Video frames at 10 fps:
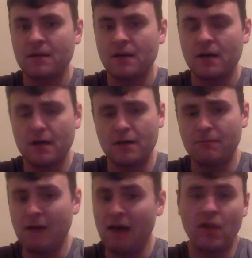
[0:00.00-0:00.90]

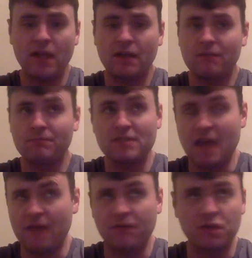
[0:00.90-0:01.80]
I like
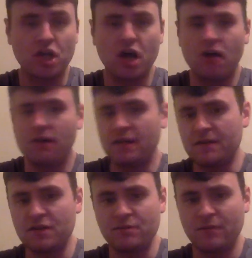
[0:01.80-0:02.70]
Stafford to Galladay in
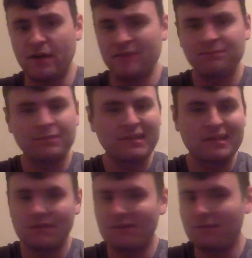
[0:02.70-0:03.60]
this spot.
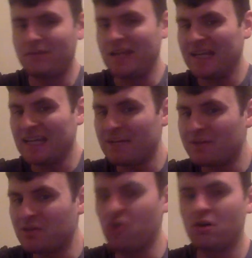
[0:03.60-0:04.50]
If Danny
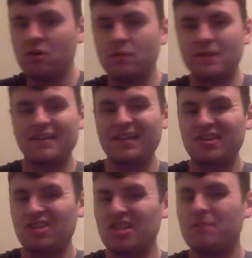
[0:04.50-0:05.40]
Amendola was
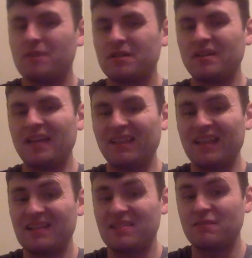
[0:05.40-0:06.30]
cheaper,
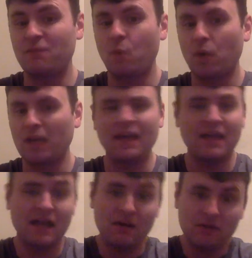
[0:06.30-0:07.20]
less than 4K,
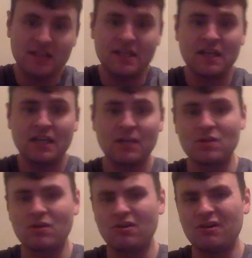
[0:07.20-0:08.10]
I would like Danny
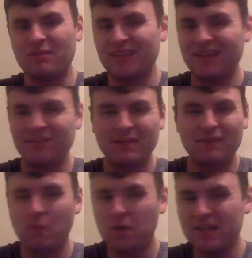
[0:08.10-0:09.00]
Amendola. But man,
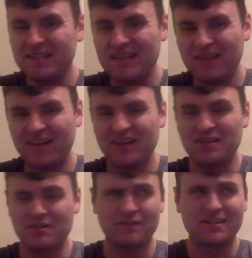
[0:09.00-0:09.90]

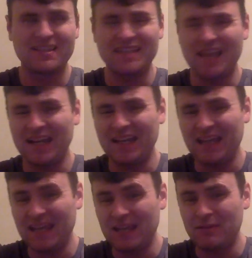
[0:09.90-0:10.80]
4,700 for Danny
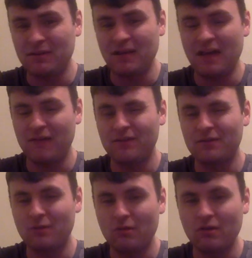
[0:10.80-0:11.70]

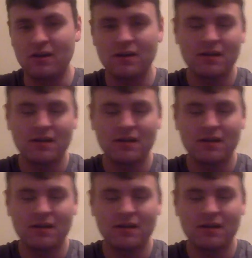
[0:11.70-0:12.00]
Amendola.